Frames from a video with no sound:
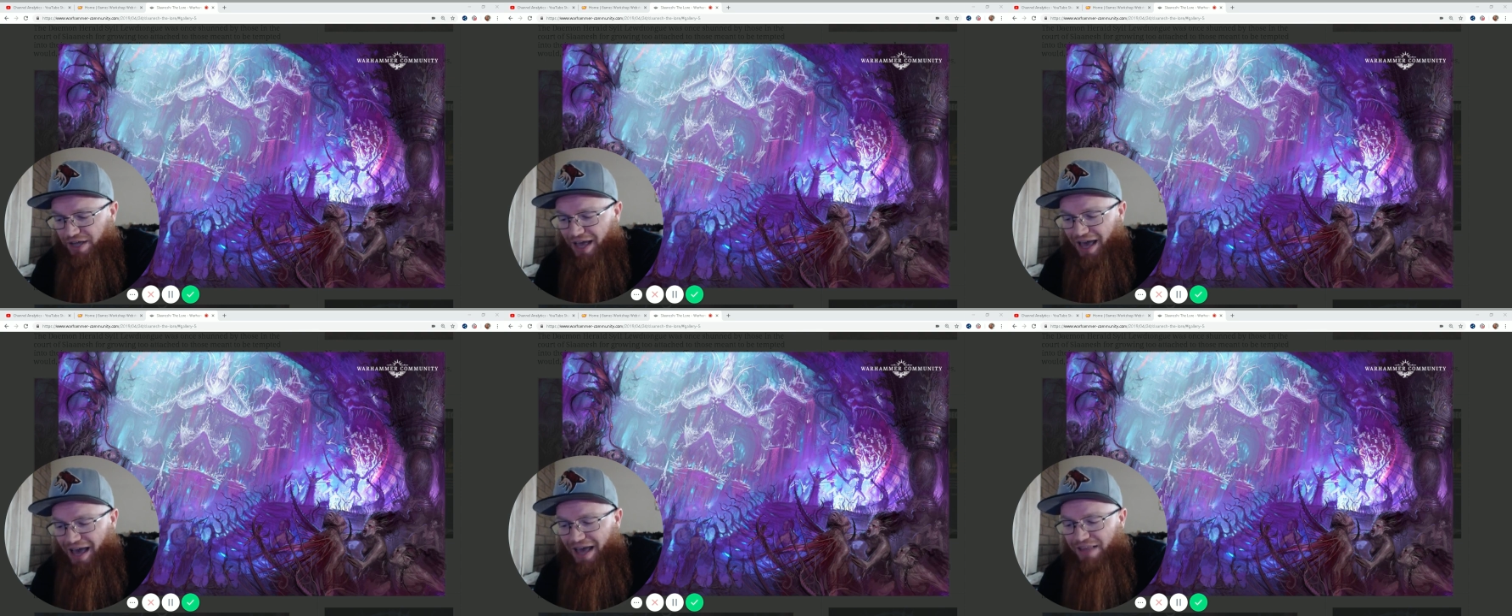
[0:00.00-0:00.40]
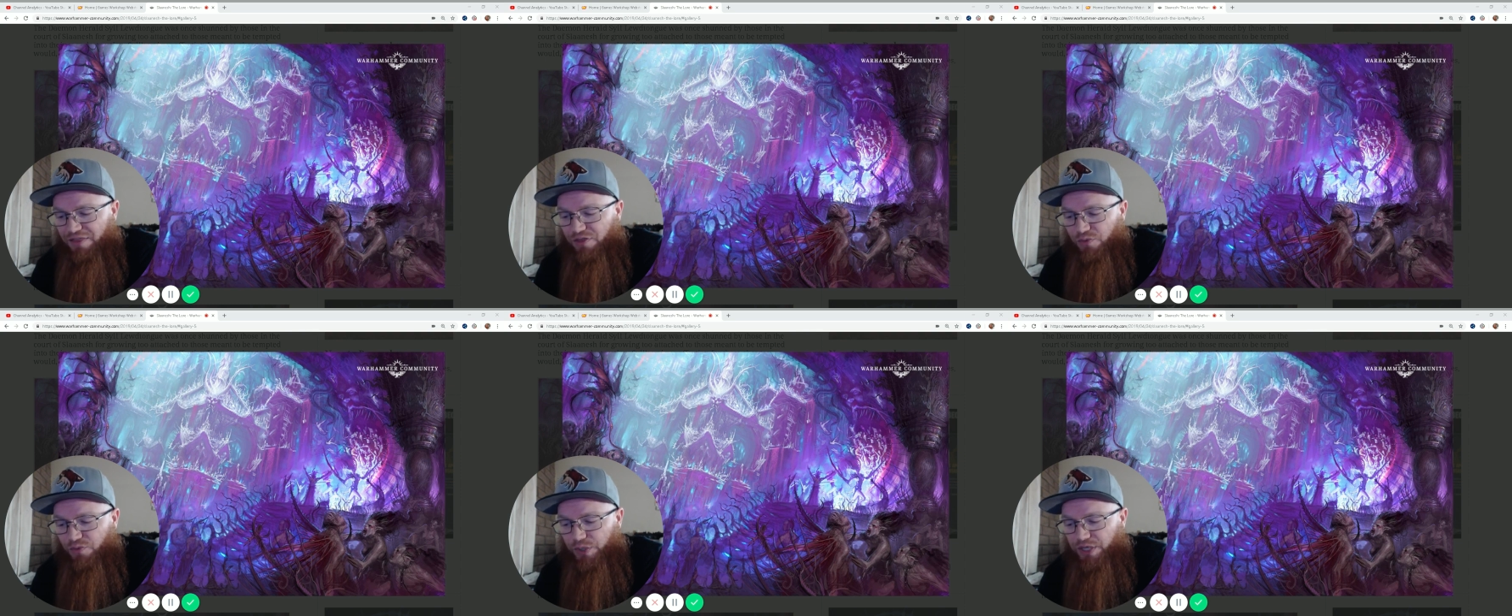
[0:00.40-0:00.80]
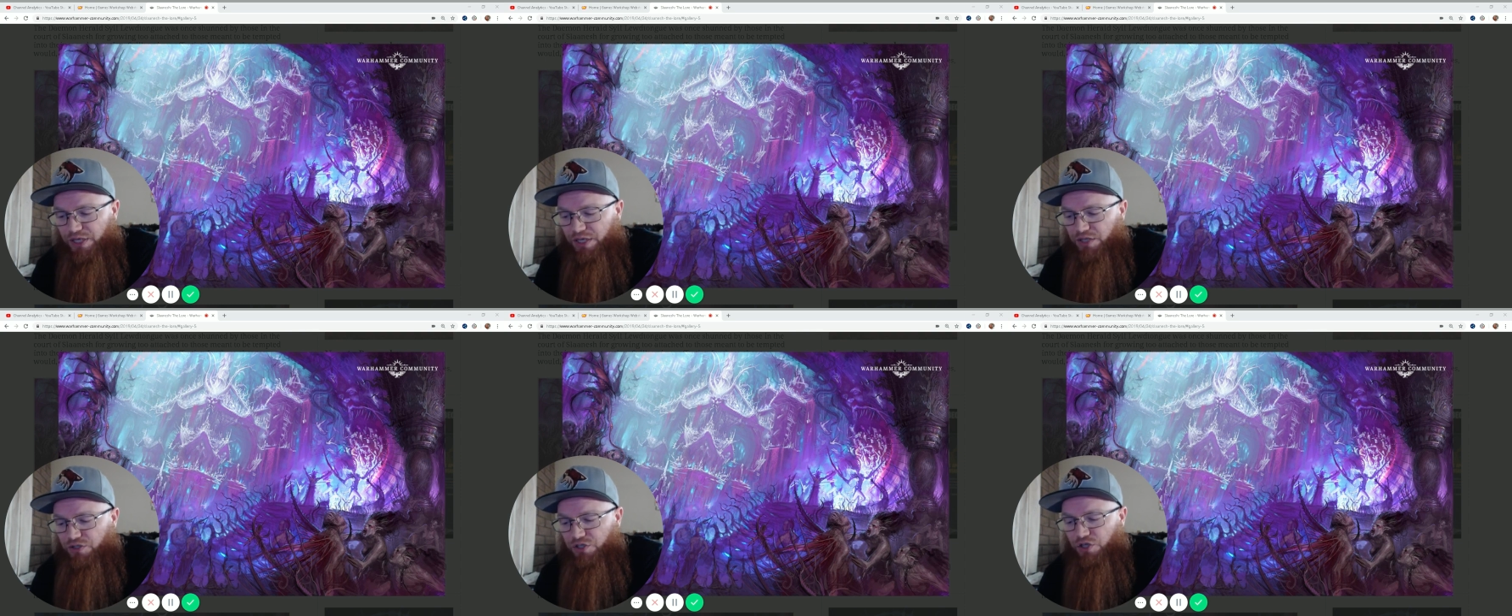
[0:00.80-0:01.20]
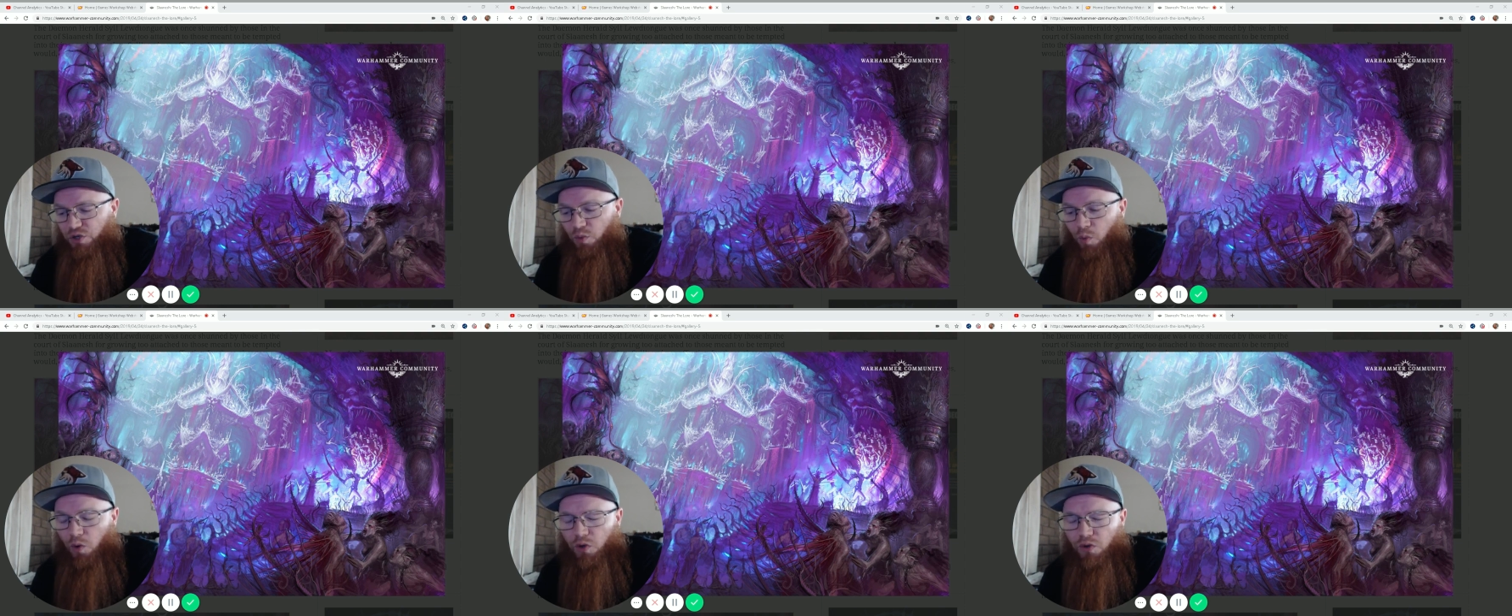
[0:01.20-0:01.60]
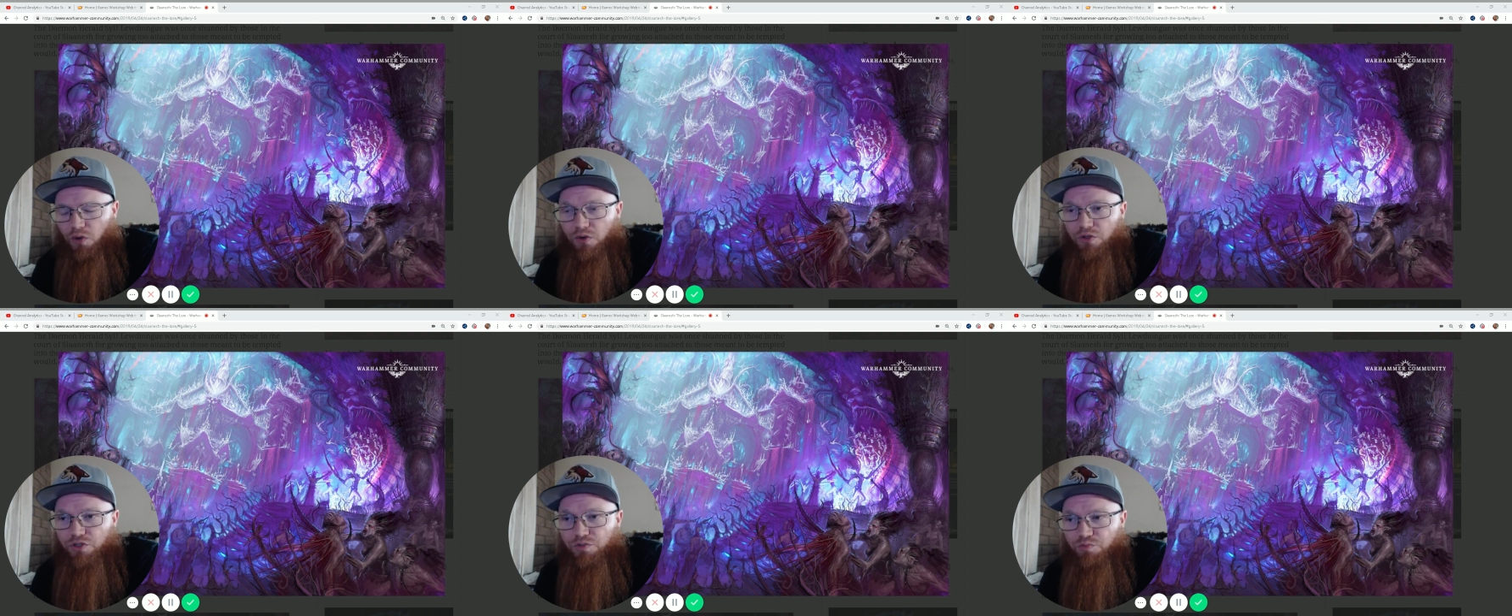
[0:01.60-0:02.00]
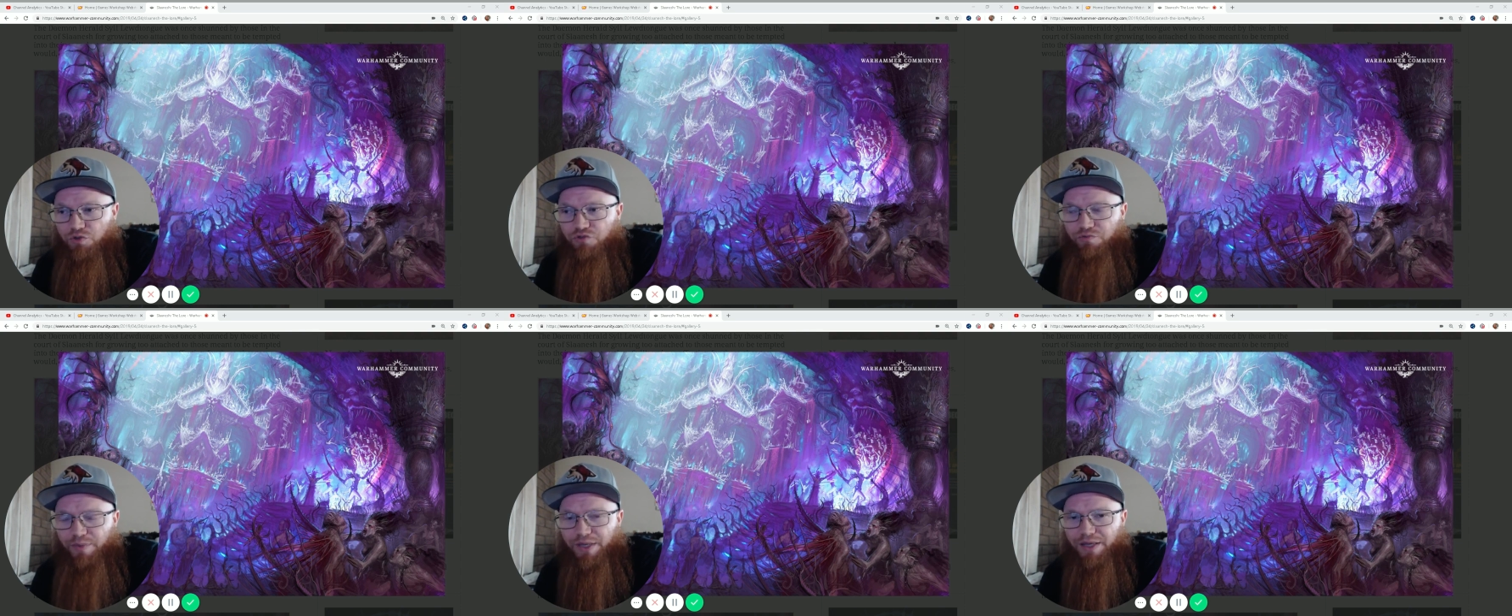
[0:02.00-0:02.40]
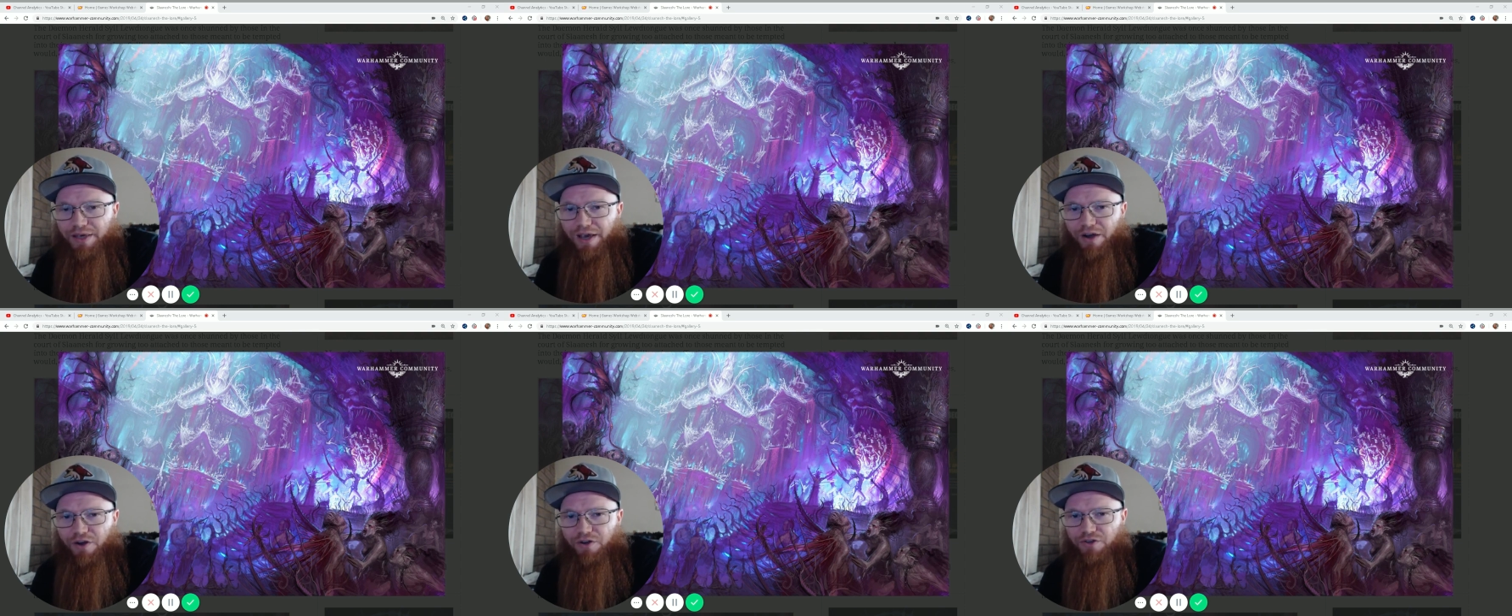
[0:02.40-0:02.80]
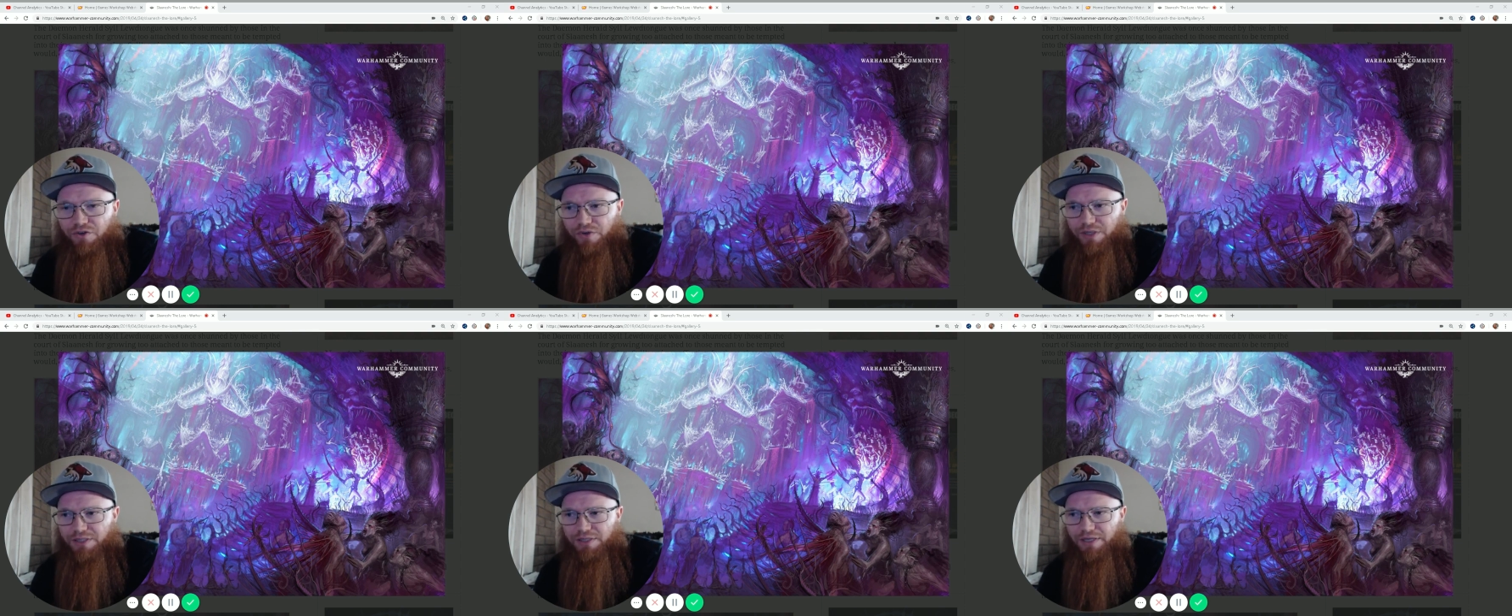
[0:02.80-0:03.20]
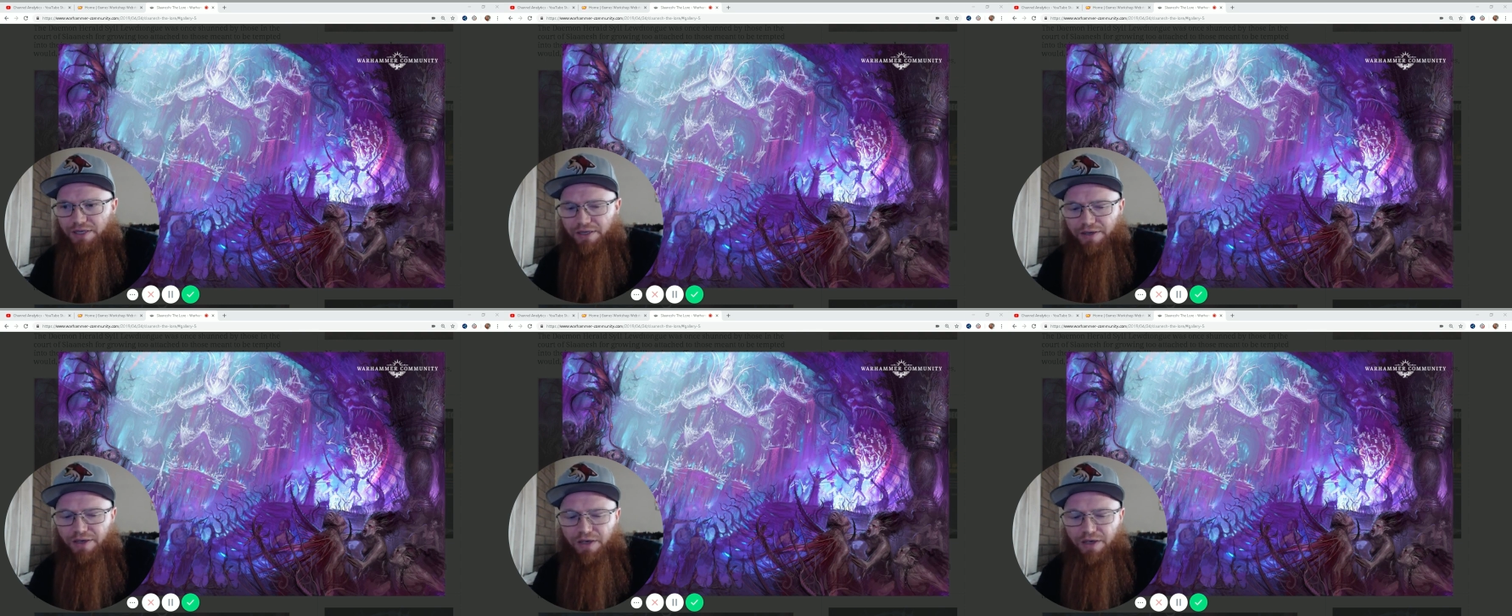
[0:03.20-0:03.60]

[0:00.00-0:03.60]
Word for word: Add three to your warlord's movement characteristic.